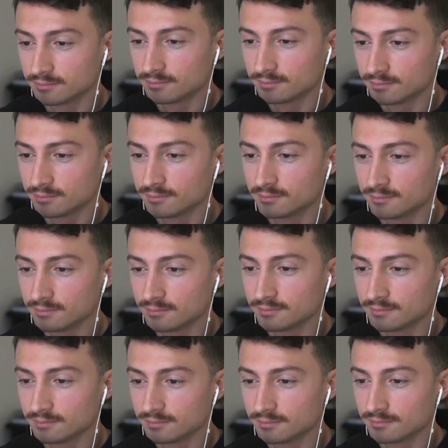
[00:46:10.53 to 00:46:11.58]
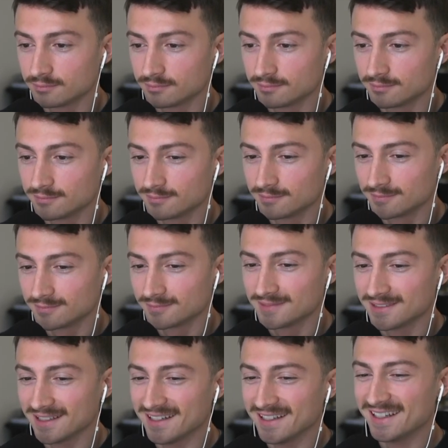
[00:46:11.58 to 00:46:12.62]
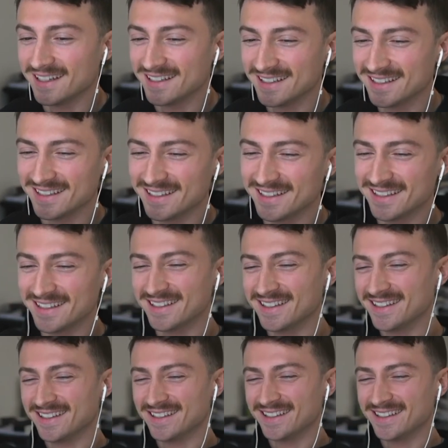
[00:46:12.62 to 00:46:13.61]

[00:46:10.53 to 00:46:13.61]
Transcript: (not speaking)